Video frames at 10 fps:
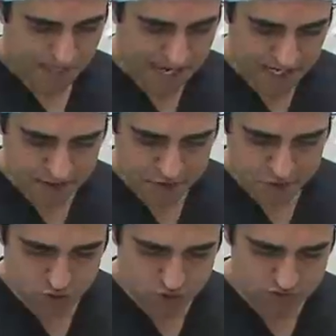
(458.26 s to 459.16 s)
And
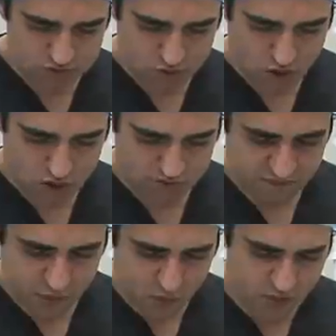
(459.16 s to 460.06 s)
the nerves are
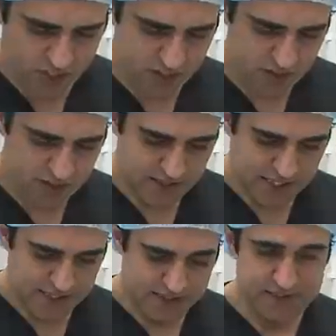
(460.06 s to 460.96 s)
floating
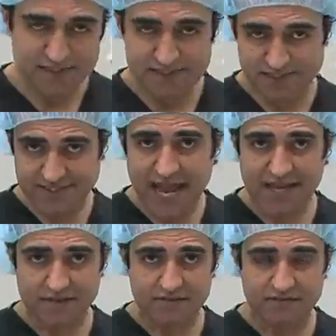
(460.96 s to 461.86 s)
in this
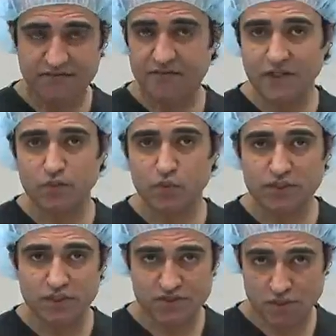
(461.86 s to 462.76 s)
sac filled
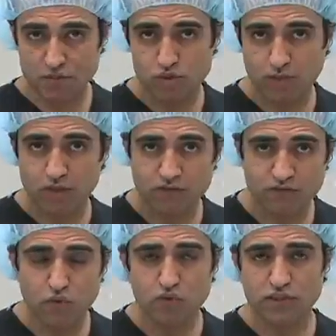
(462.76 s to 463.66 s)
with cerebrospinal
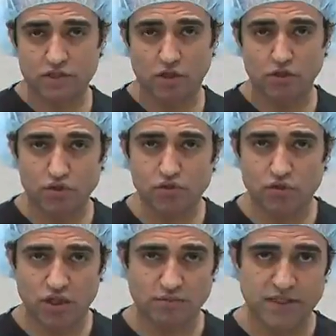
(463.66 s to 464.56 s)
fluid called
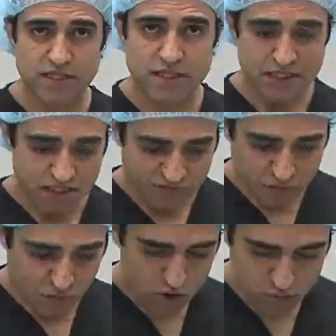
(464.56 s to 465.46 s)
dura. If
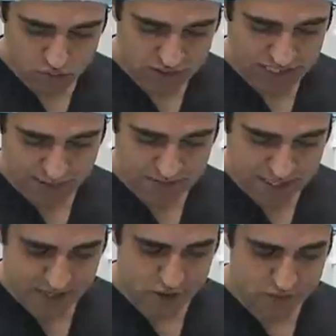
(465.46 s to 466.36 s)
you are doing a
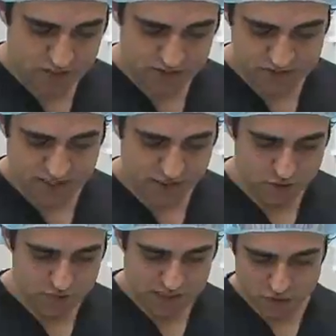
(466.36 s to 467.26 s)
laminectomy and
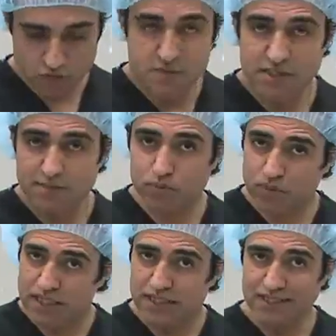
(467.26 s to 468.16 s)
discectomy and you're
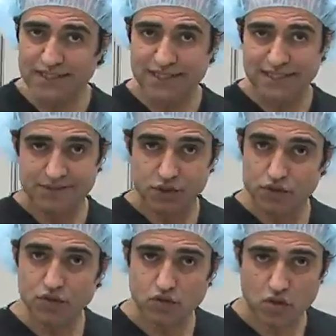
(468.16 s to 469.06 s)
manipulating the
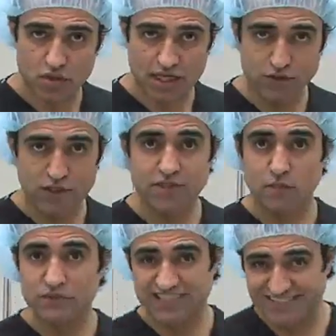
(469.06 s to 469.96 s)
dura and you end
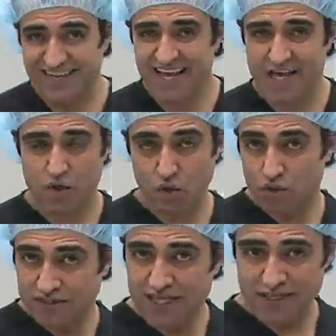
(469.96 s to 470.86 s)
up with a tear or
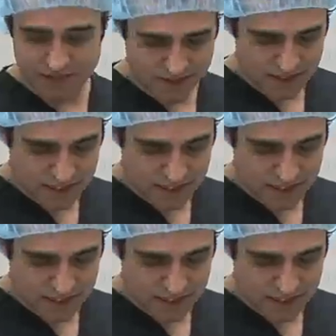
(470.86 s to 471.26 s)
nick,